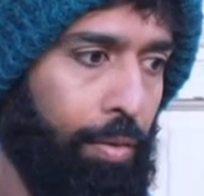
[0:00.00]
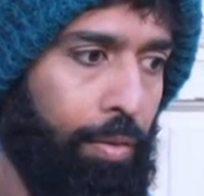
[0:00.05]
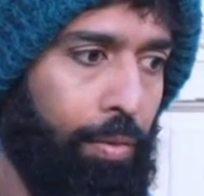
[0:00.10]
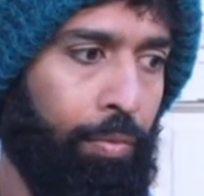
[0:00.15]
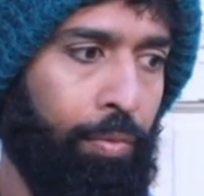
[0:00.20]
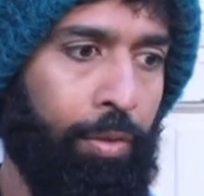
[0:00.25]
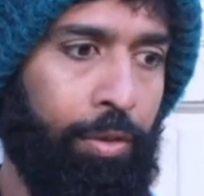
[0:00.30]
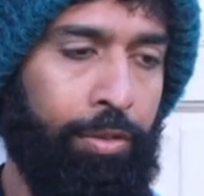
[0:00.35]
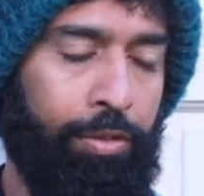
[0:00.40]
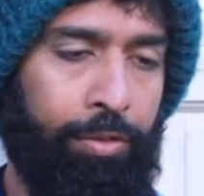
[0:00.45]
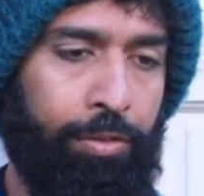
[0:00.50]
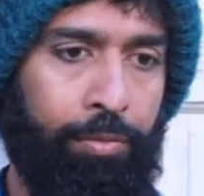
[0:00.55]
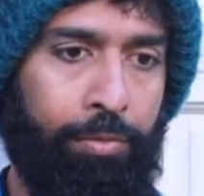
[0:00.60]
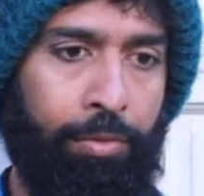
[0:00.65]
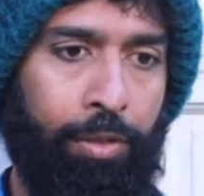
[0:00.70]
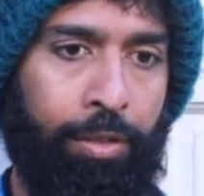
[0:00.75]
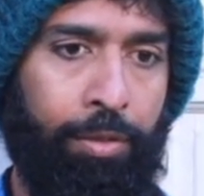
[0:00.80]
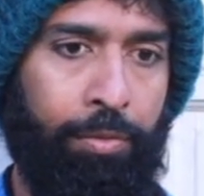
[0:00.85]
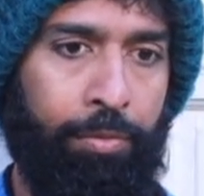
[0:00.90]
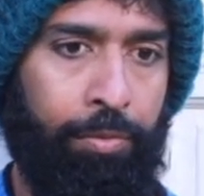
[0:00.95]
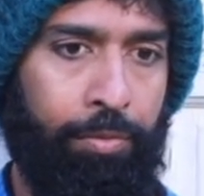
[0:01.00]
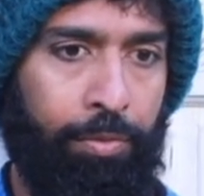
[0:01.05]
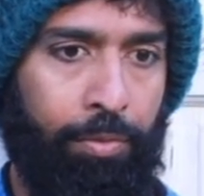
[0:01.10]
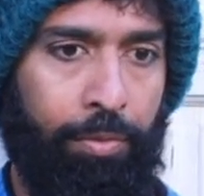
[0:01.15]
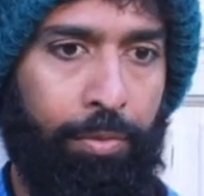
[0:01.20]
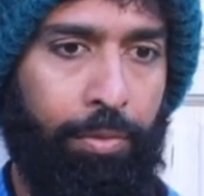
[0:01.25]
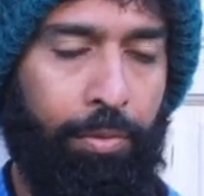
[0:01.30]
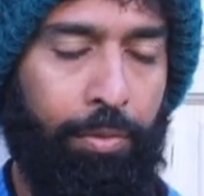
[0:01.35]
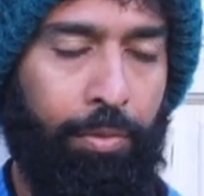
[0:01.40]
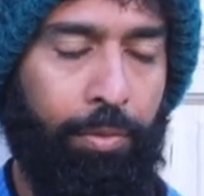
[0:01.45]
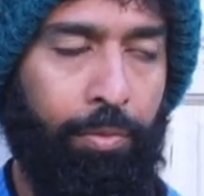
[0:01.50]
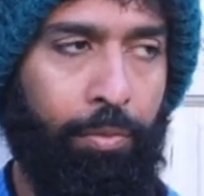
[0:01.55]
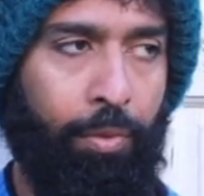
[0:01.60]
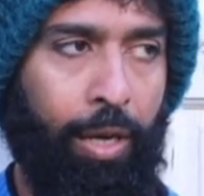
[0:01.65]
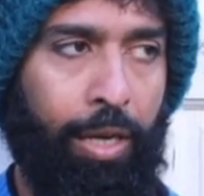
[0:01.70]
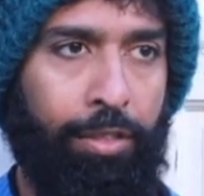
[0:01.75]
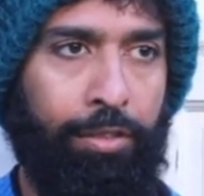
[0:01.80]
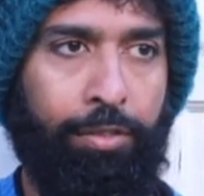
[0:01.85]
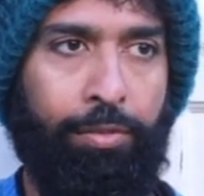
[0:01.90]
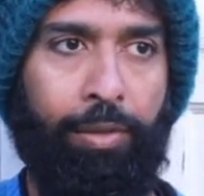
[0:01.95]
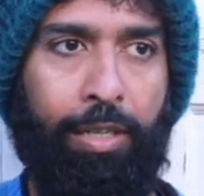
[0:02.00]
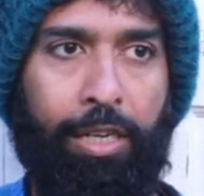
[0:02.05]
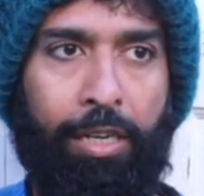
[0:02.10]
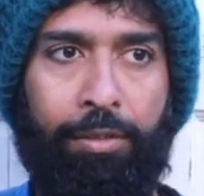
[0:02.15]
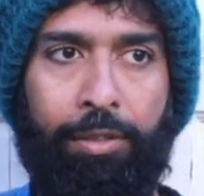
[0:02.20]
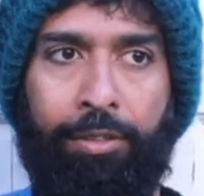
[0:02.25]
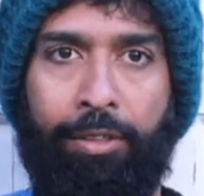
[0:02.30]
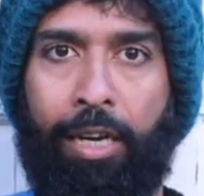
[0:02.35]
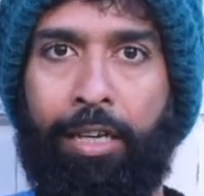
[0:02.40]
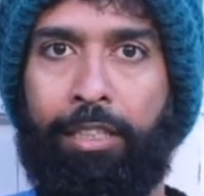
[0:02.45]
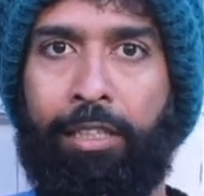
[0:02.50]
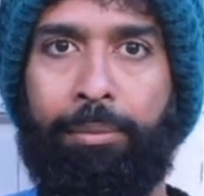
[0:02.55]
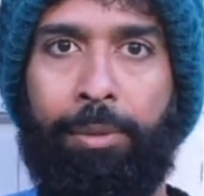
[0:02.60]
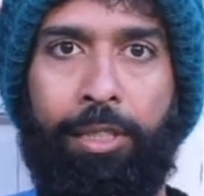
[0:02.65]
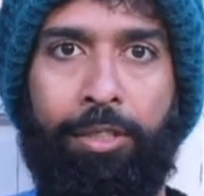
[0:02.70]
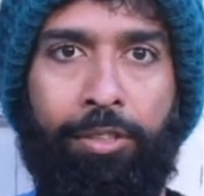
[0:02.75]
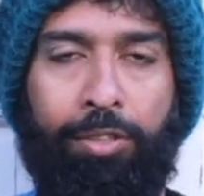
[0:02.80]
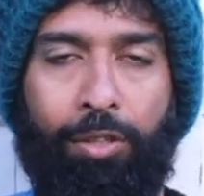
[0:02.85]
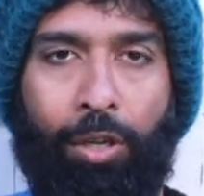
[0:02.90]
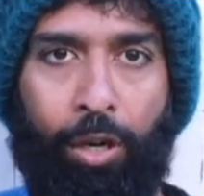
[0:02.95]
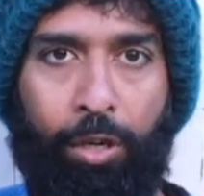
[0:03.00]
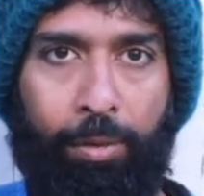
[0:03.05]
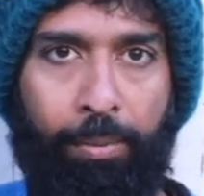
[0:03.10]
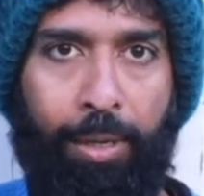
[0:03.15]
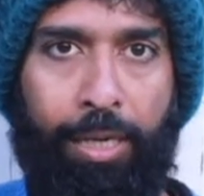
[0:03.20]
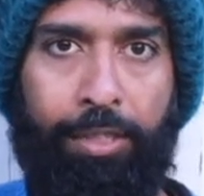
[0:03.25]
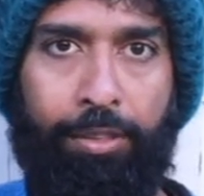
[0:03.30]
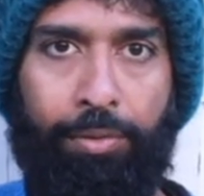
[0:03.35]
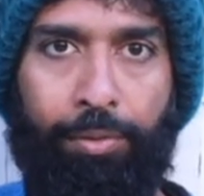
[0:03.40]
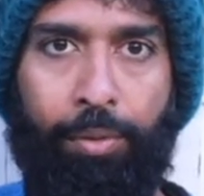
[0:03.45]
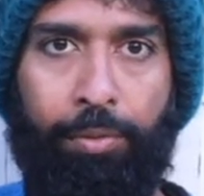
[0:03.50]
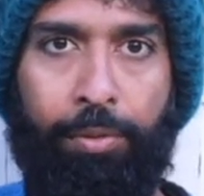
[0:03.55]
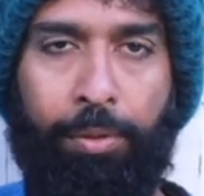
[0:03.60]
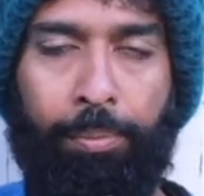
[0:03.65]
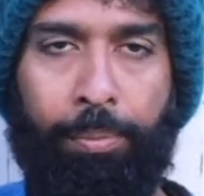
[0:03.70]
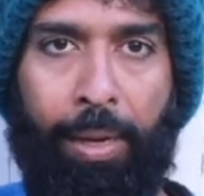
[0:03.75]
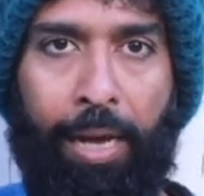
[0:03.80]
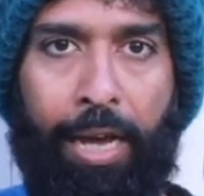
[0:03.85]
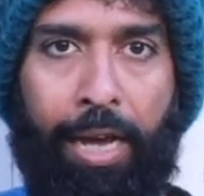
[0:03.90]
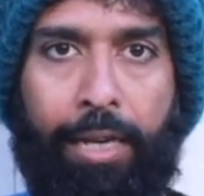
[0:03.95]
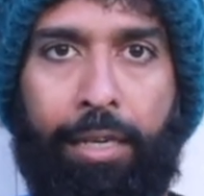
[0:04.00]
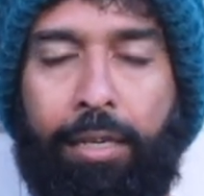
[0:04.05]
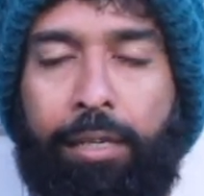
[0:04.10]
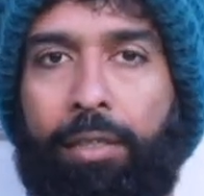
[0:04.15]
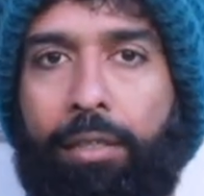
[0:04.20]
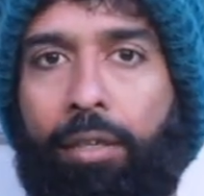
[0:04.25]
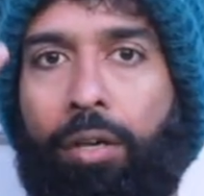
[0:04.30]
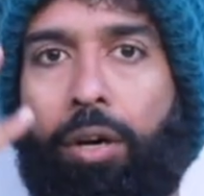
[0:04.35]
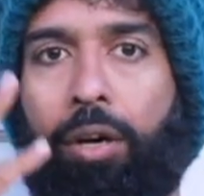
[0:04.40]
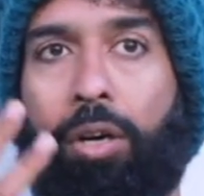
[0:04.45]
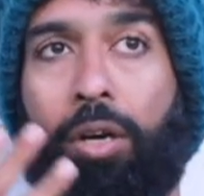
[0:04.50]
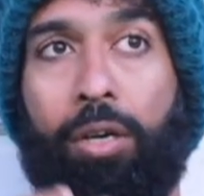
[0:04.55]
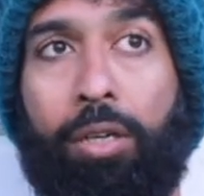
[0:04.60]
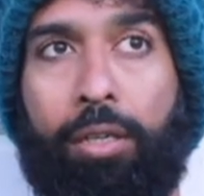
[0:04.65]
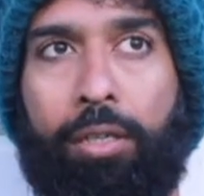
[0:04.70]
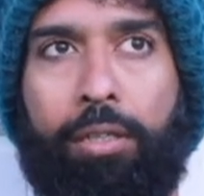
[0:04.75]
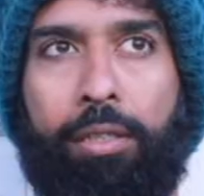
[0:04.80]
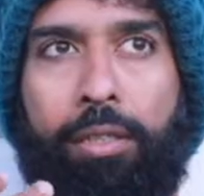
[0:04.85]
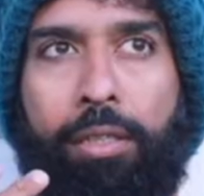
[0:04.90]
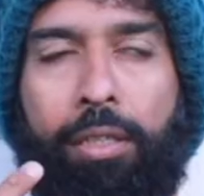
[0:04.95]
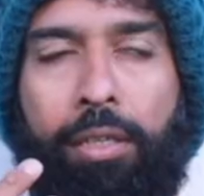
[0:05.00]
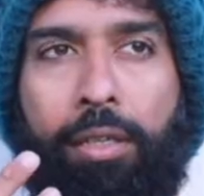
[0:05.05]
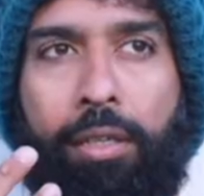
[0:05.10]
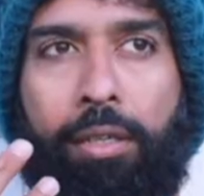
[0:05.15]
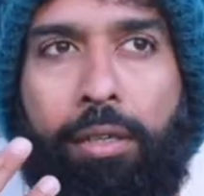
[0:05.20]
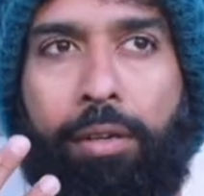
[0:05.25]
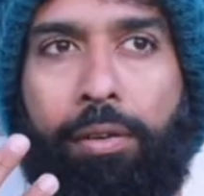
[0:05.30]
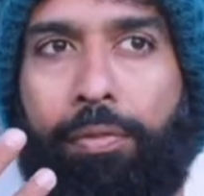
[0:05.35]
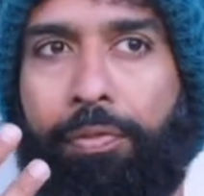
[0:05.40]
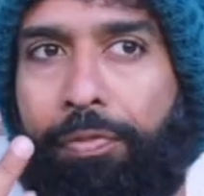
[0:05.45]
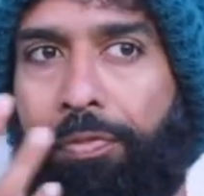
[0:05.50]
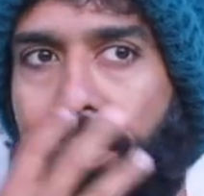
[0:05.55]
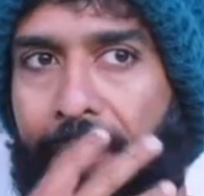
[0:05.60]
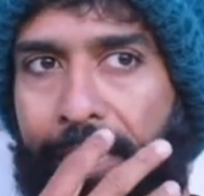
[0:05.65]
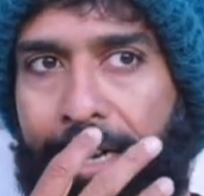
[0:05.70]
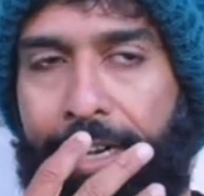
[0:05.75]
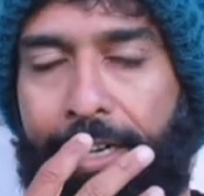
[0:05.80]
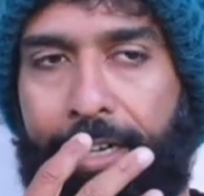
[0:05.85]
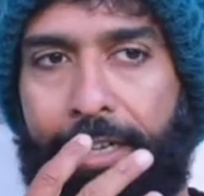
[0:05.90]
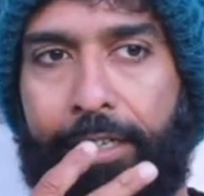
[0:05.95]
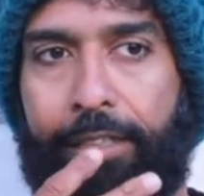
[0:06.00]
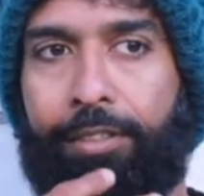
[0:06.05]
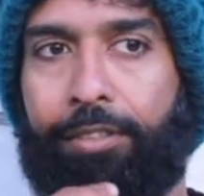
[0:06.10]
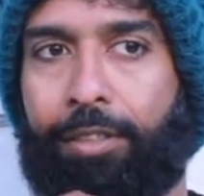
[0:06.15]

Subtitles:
were ones where I was either being sodomized from the back or filleted.